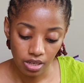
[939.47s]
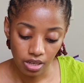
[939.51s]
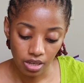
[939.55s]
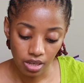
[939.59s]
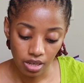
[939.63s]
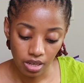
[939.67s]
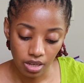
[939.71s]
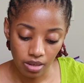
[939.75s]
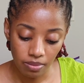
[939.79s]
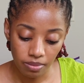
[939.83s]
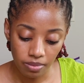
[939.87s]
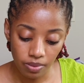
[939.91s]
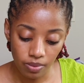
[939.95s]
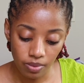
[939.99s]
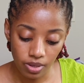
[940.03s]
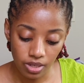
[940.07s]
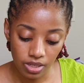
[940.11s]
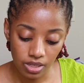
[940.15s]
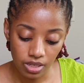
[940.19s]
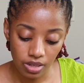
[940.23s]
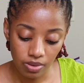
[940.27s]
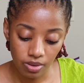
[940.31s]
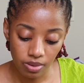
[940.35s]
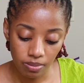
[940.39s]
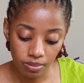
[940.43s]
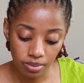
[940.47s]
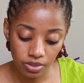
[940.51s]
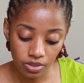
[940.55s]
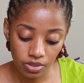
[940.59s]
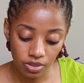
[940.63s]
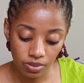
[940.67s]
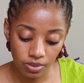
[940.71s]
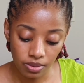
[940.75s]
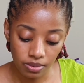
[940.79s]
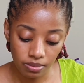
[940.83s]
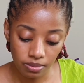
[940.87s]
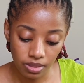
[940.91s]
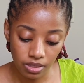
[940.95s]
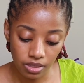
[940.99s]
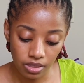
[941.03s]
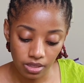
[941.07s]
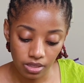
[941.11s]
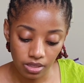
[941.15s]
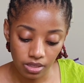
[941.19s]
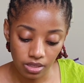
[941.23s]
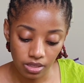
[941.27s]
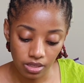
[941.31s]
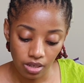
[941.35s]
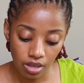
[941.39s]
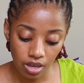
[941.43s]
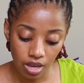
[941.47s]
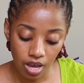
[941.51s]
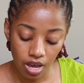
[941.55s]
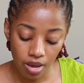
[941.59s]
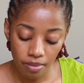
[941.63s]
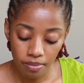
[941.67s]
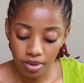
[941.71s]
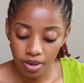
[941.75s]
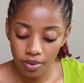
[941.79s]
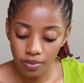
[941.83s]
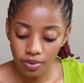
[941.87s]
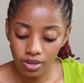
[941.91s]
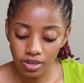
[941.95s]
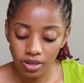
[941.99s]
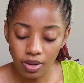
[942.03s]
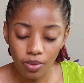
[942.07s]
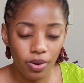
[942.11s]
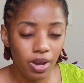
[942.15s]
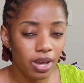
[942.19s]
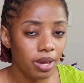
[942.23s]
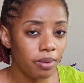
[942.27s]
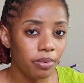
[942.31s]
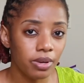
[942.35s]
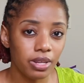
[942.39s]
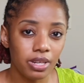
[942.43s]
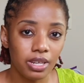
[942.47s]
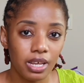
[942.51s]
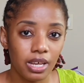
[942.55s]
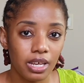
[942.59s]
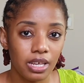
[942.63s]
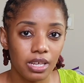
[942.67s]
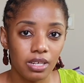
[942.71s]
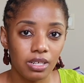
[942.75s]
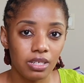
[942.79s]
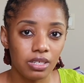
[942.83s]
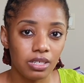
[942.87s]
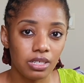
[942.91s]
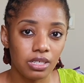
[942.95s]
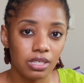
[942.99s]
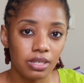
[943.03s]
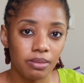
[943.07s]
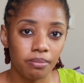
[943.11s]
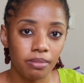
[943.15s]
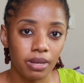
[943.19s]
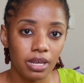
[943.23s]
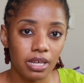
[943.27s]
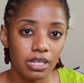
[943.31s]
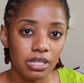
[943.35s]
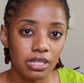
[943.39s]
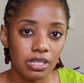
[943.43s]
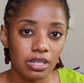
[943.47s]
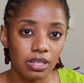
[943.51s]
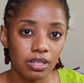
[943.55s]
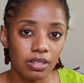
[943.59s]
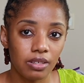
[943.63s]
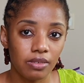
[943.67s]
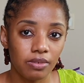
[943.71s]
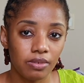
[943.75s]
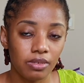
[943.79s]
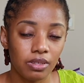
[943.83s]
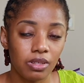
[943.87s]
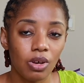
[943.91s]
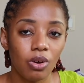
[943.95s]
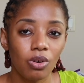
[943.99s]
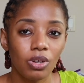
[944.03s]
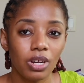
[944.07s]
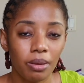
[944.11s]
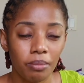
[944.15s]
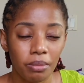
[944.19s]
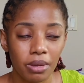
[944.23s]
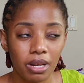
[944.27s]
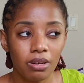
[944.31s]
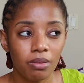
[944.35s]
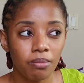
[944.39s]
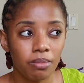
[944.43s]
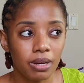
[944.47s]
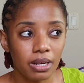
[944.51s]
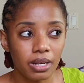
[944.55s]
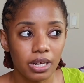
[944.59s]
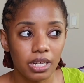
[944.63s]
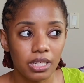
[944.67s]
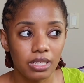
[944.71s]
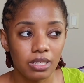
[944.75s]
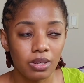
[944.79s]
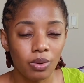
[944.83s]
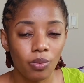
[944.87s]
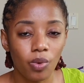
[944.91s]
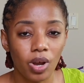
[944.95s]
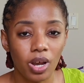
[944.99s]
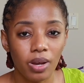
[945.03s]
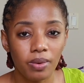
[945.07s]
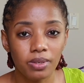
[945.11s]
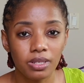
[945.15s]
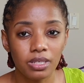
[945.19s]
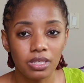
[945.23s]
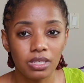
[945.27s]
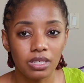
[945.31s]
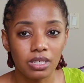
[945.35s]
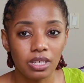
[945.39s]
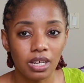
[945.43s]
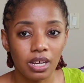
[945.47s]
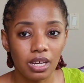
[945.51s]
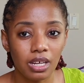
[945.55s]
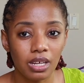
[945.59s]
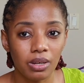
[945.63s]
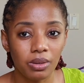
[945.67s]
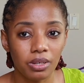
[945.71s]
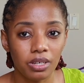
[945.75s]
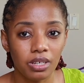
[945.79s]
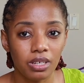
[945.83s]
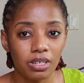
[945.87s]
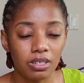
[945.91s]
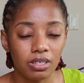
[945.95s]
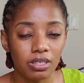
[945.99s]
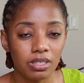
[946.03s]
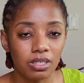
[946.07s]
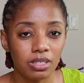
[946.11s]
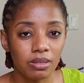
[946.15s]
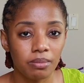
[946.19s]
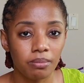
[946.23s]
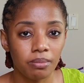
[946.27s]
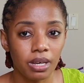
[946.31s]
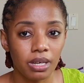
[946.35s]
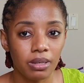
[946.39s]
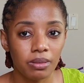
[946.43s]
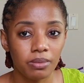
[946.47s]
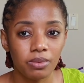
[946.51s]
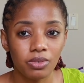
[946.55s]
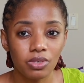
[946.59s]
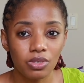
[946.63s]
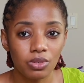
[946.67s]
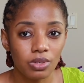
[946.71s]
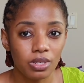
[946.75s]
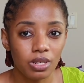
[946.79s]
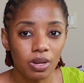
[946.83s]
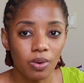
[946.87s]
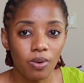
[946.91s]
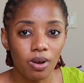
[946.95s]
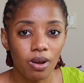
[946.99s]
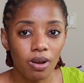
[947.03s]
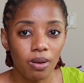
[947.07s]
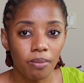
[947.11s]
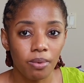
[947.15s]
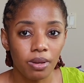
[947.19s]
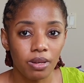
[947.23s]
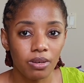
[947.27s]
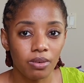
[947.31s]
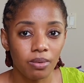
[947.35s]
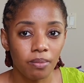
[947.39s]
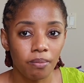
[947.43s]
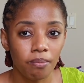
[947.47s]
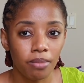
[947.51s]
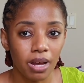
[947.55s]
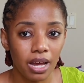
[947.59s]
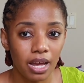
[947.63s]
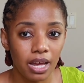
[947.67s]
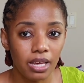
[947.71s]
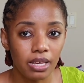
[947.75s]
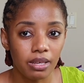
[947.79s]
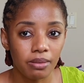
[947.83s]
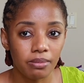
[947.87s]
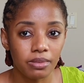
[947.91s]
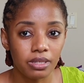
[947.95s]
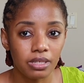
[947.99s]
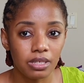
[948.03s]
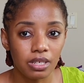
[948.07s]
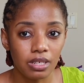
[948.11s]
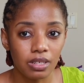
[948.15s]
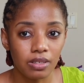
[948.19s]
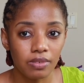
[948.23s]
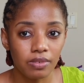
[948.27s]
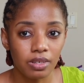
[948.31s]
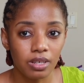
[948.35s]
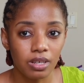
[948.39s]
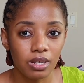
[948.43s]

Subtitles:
he want to take one picture with me. I mean, I wonder why he went there Hedonism by himself. Now that I look back at it, why was he at Hedonism by himself? I'm just gonna walk up and down by himself.